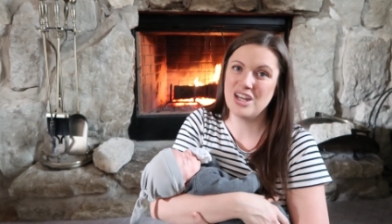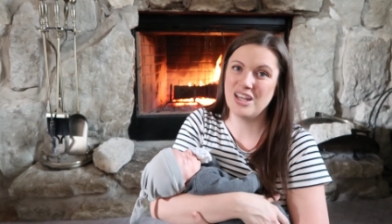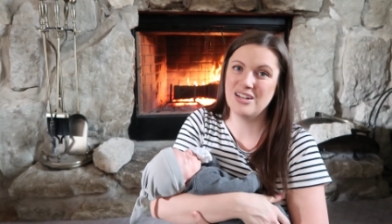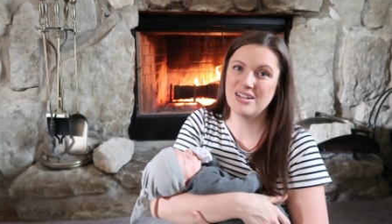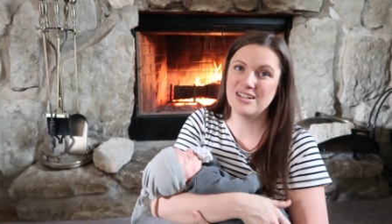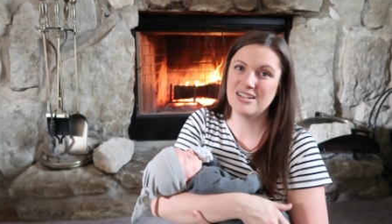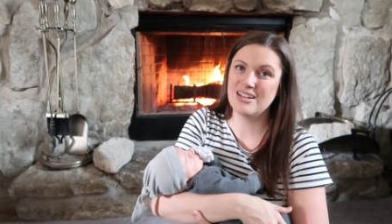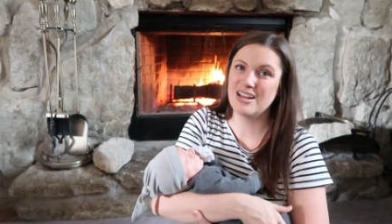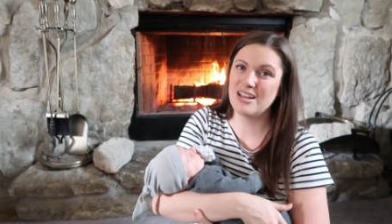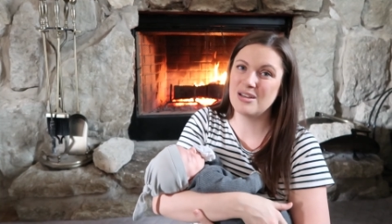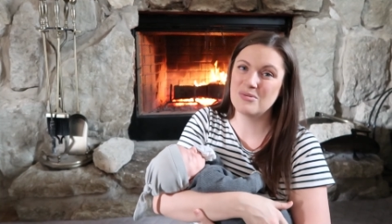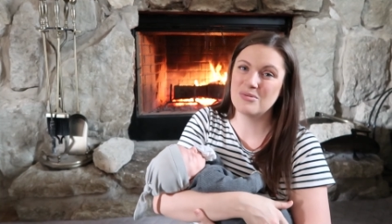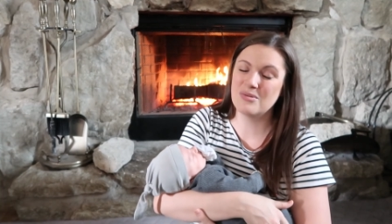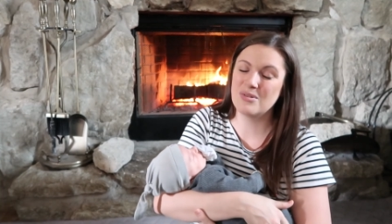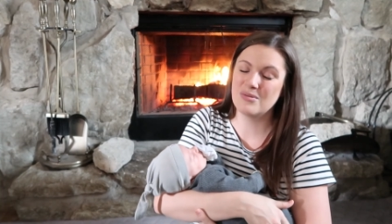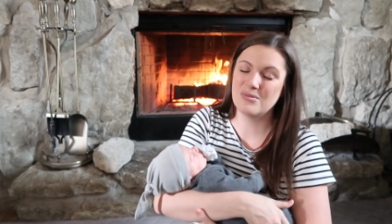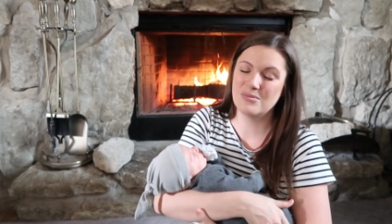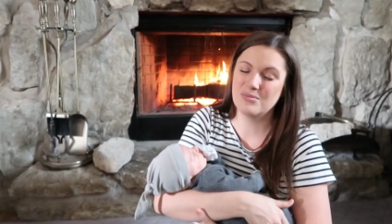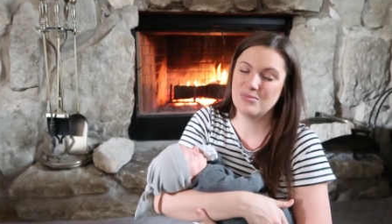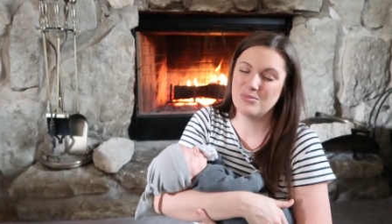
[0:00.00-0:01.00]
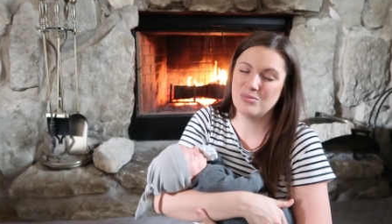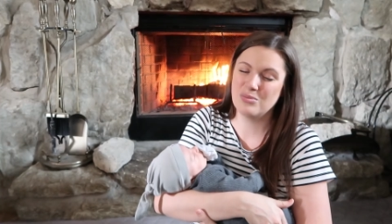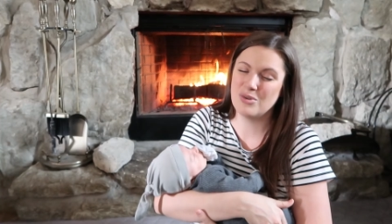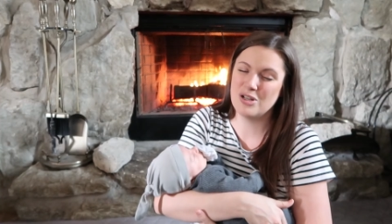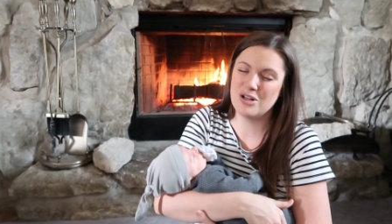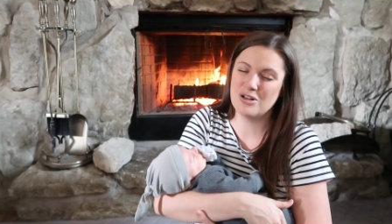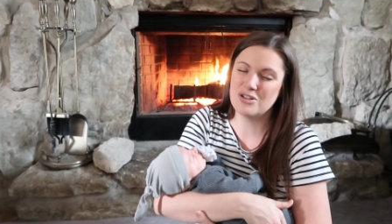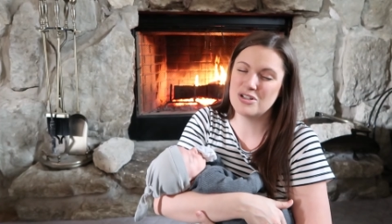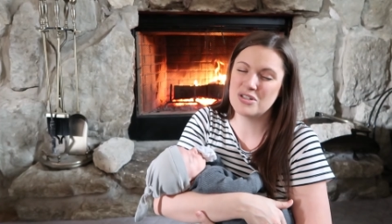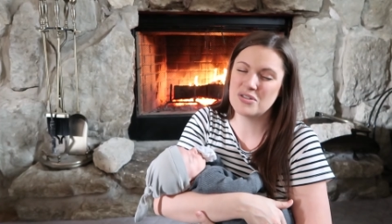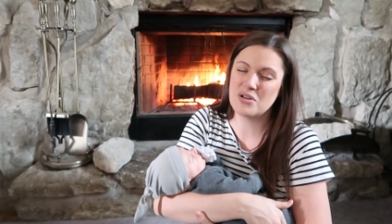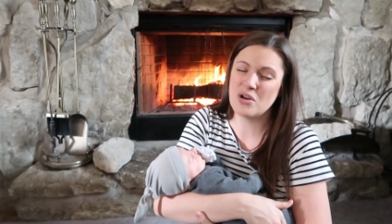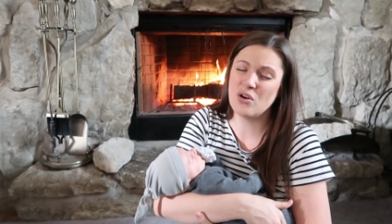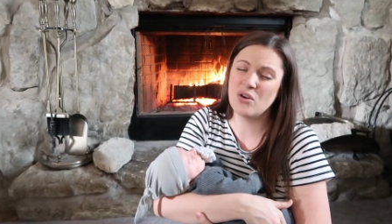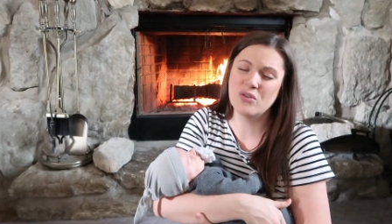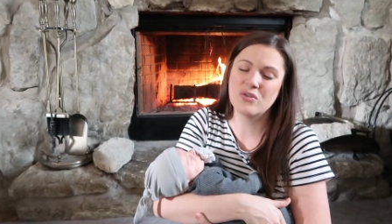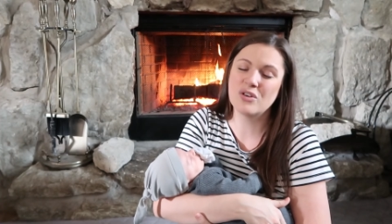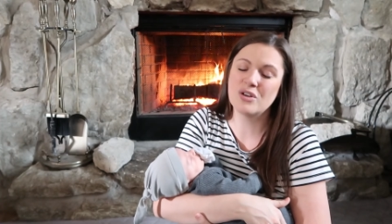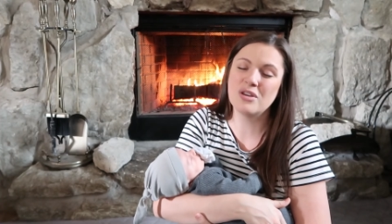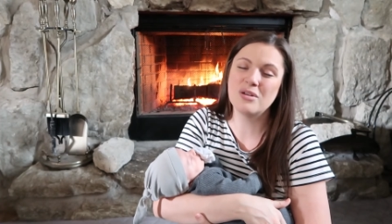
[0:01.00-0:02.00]
And, and we are just
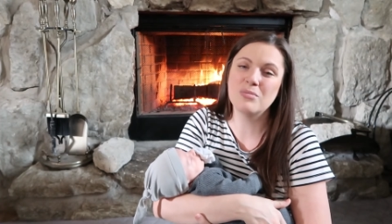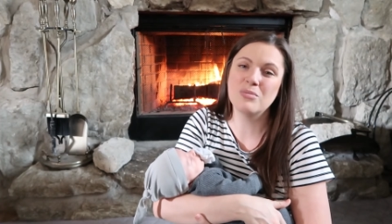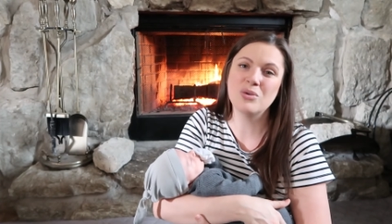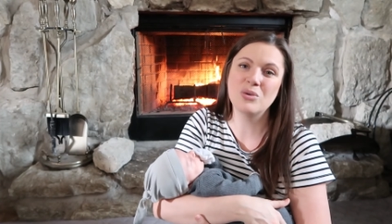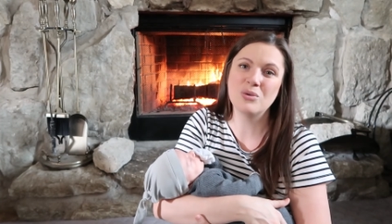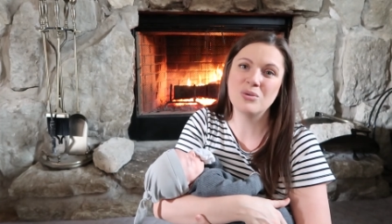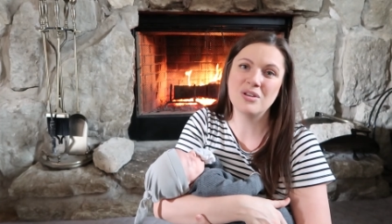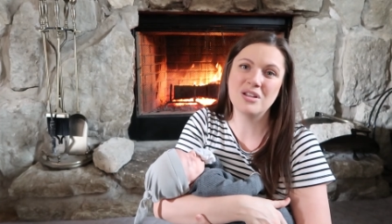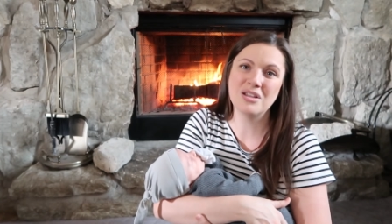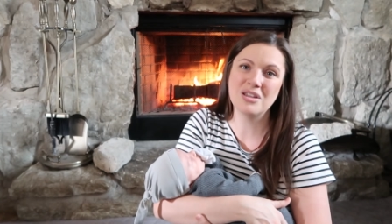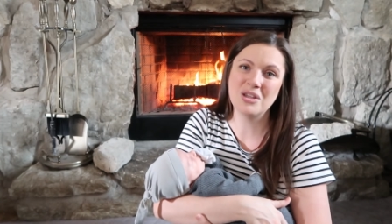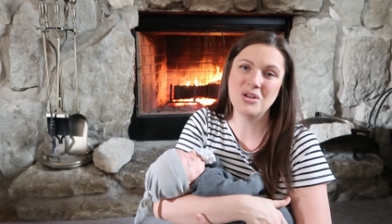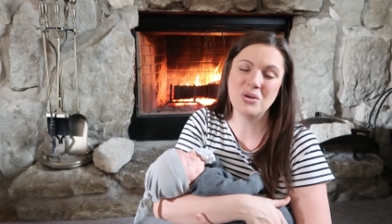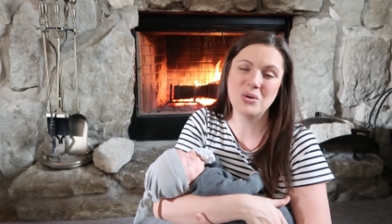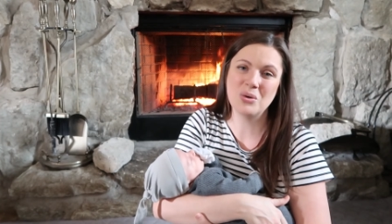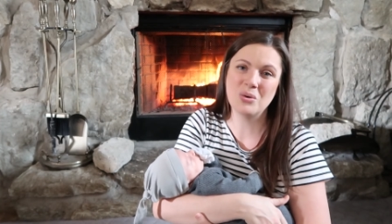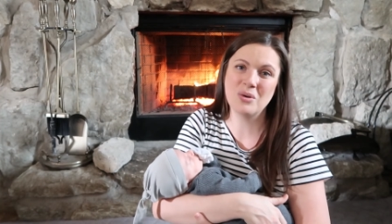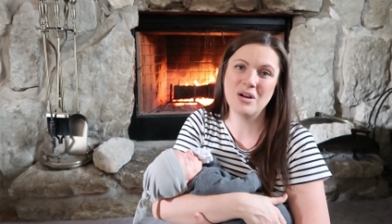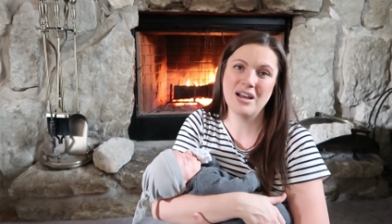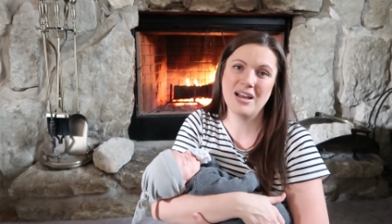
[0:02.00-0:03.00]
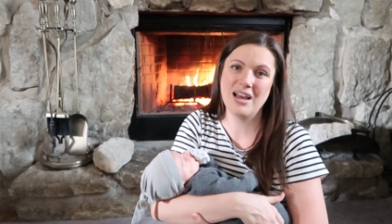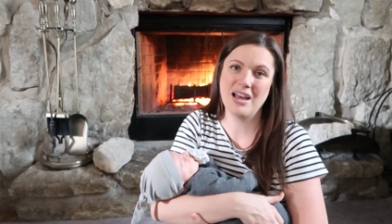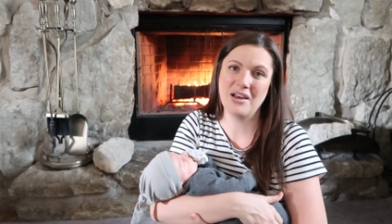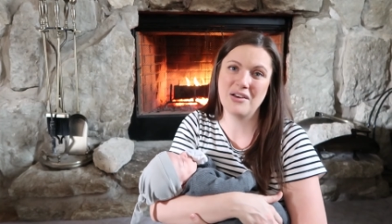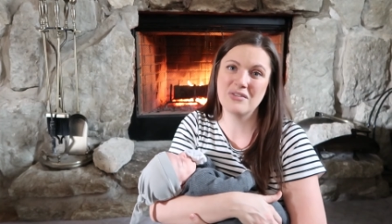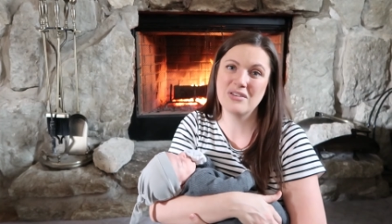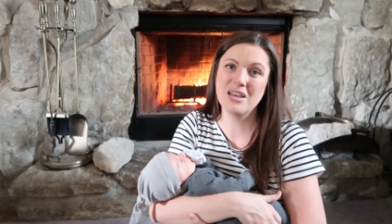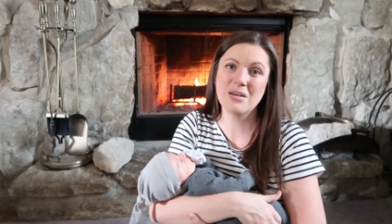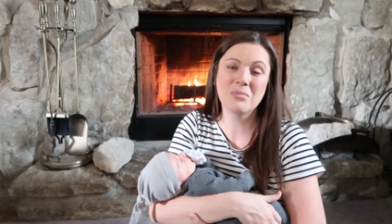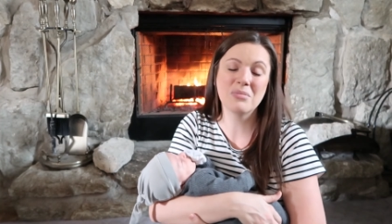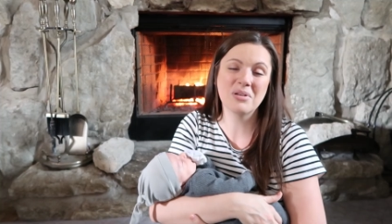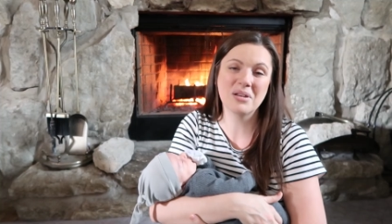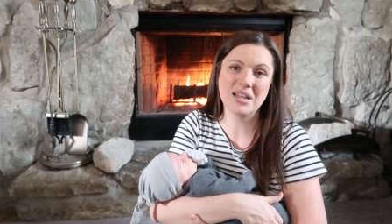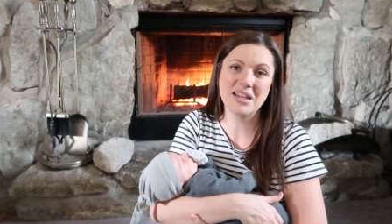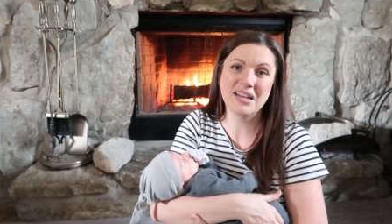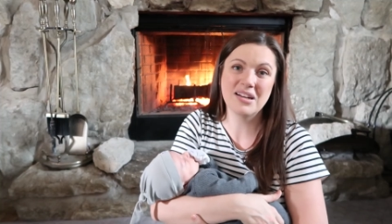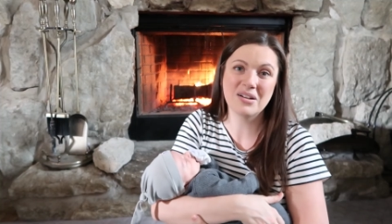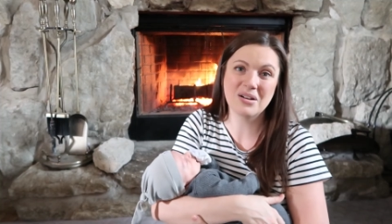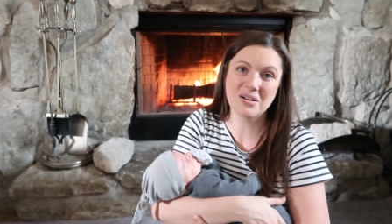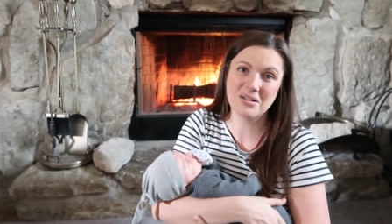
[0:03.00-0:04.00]
over the moon that you have
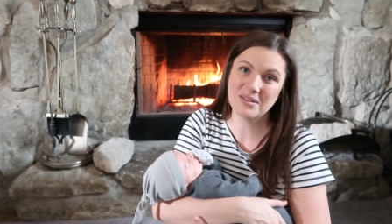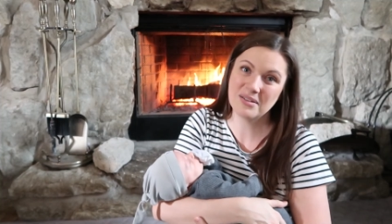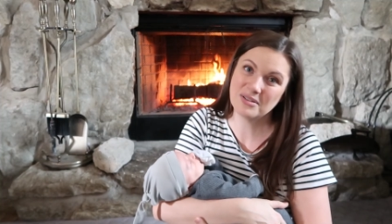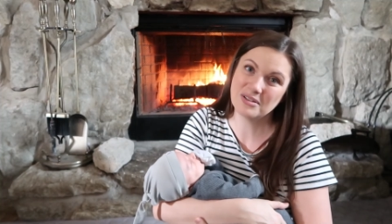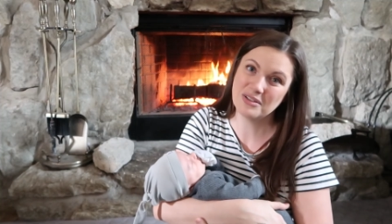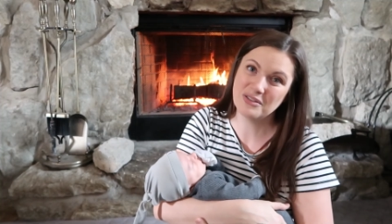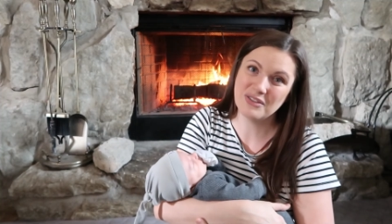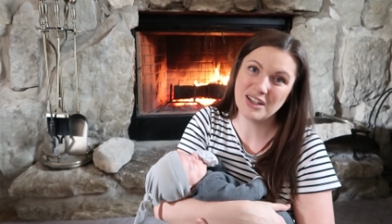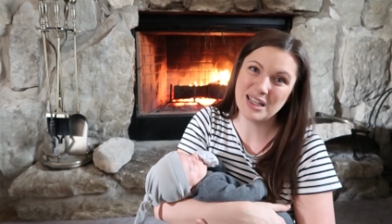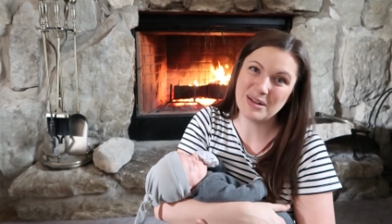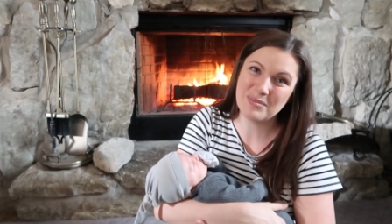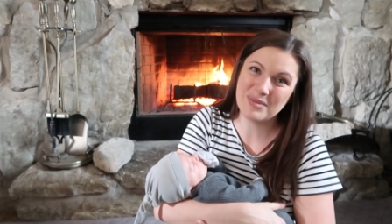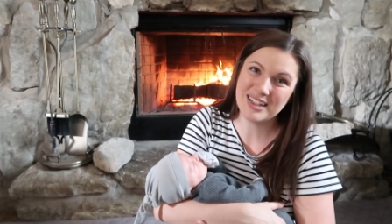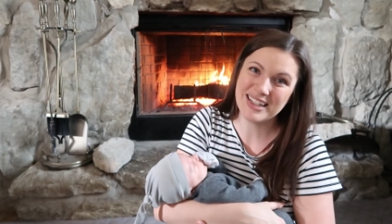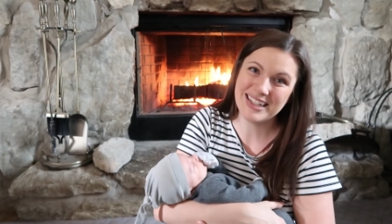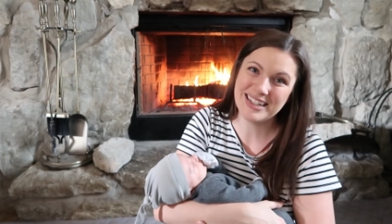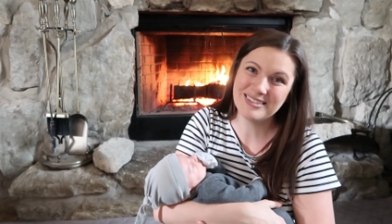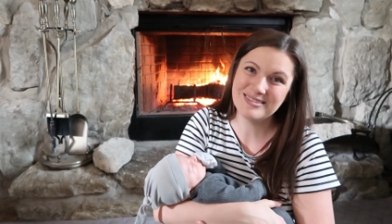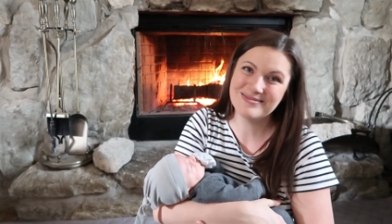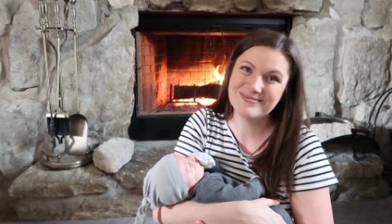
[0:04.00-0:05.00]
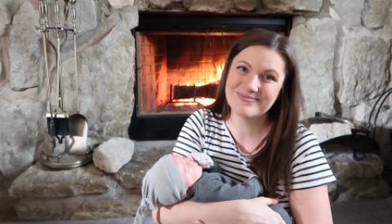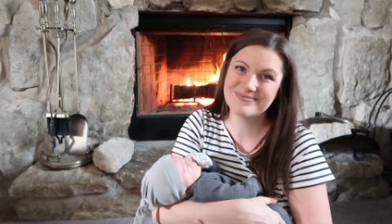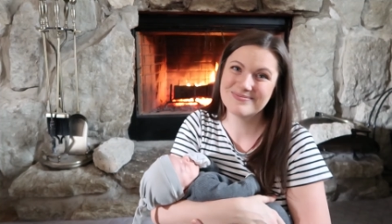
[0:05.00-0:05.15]
completed our little family.